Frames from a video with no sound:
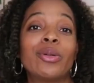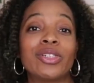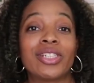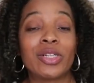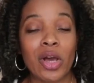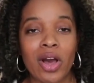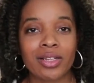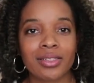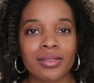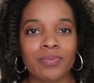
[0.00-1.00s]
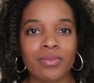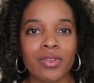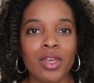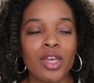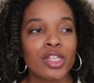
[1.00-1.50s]
owners and dogs.
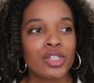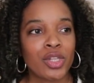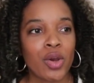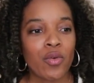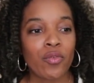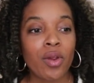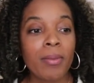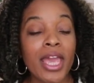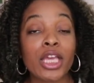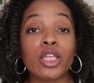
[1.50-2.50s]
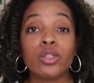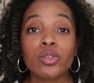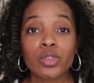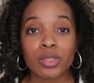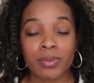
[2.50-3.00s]
So from a
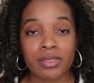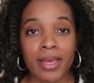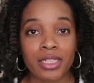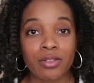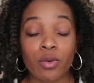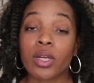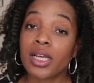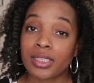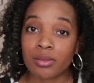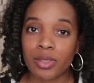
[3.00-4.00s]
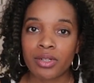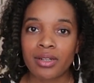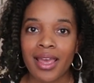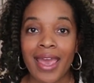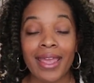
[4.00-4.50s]
user's perspective or
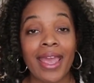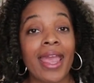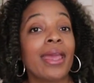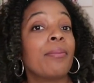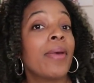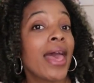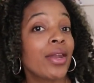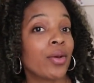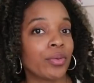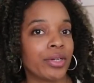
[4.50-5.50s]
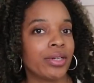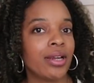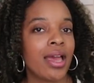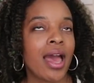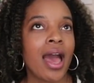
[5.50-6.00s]
customer, AKA a pet
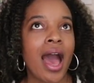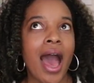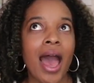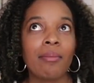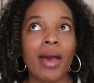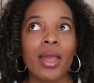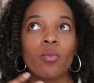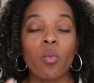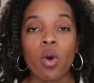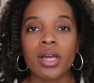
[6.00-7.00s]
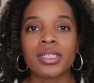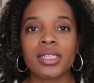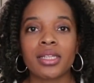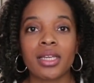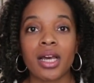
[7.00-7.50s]
owner, I might want
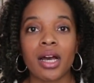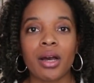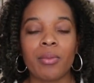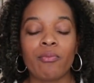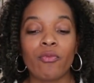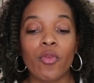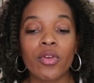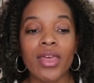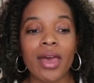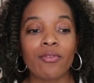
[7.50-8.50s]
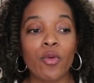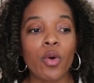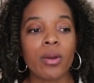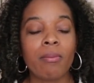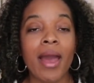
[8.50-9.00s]

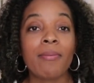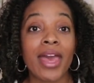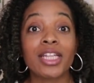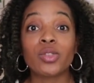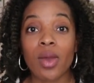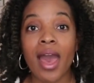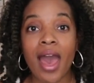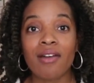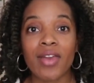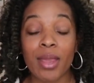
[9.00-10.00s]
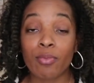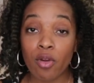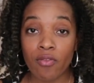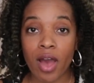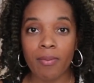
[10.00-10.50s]
for my pet to have a
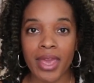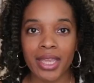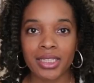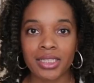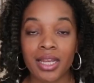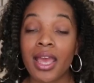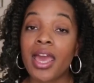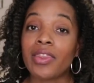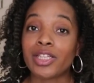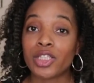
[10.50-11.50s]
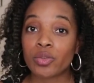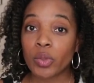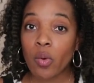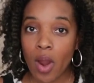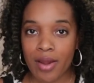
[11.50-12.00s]
profile page. And this is a
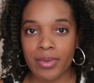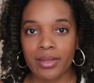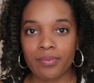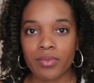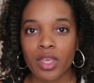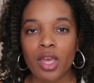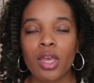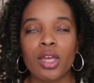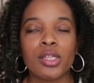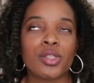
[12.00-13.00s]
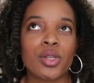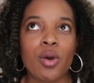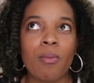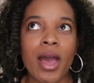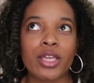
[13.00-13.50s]
requirement.
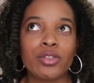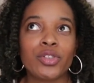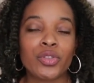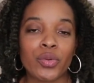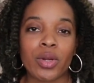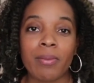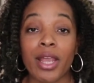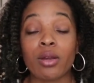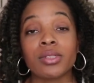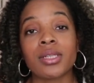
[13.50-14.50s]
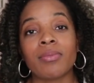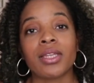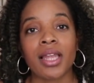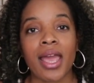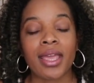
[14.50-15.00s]
So my user story might go
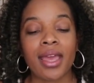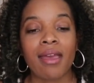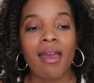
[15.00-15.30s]
something like,